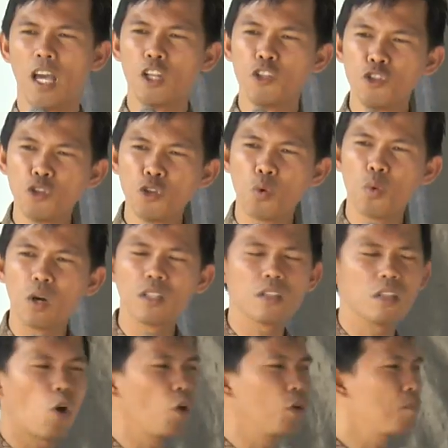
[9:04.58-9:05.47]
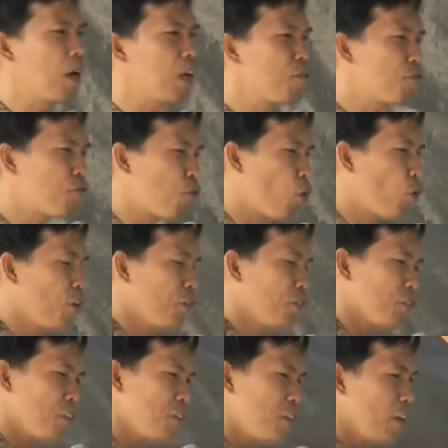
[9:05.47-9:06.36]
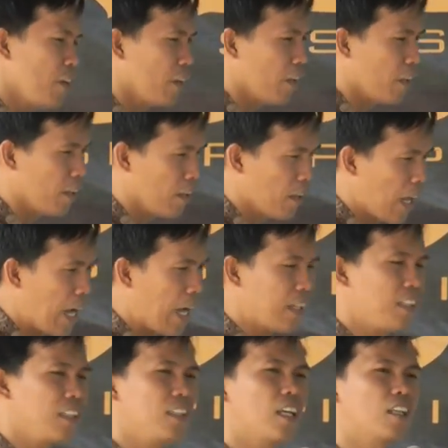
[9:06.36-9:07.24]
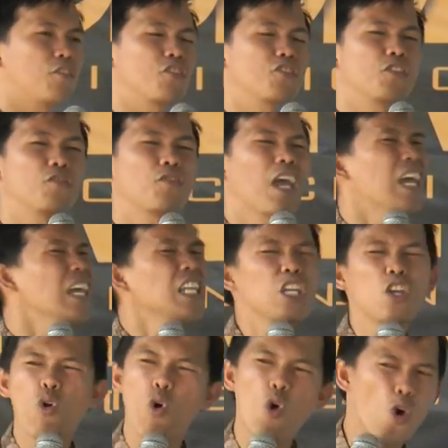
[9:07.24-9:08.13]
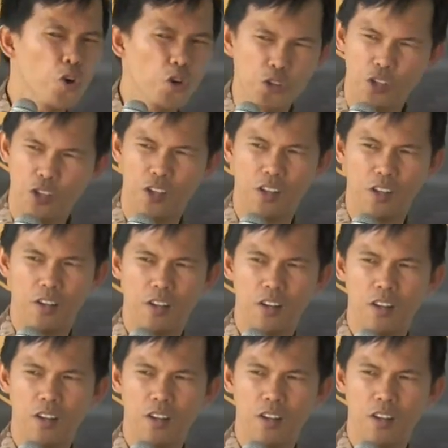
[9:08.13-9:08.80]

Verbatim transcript: And you know what? On my fourth year, I did not receive any honor